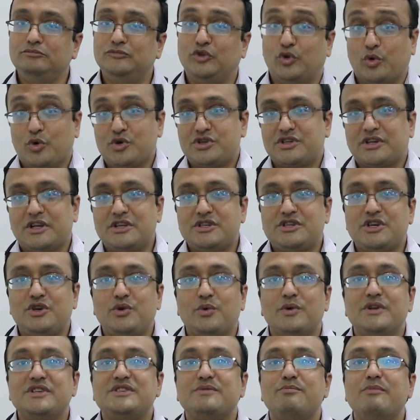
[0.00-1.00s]
Those
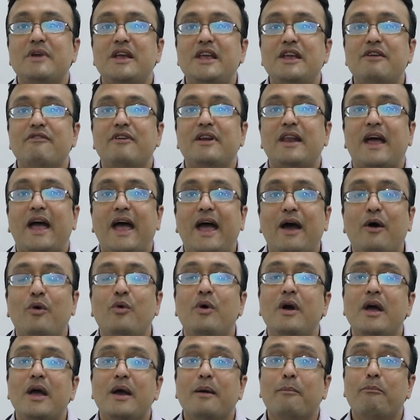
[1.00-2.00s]
constituents may even
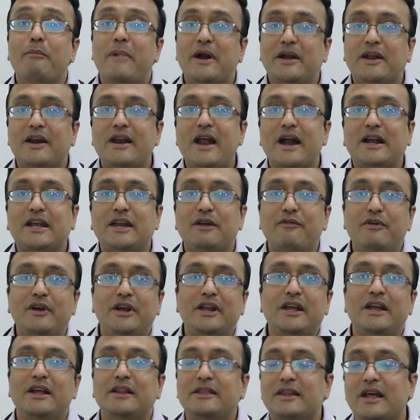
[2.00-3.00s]
have better
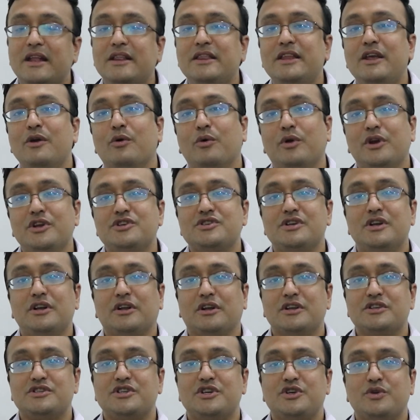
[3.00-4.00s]
activity than the original
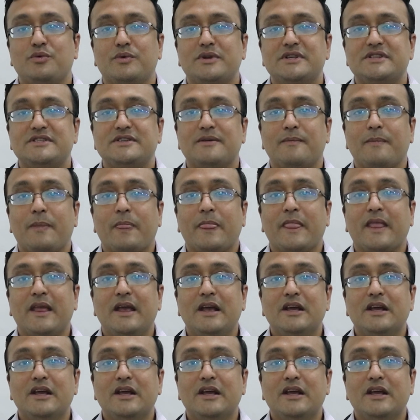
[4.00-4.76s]
constituents.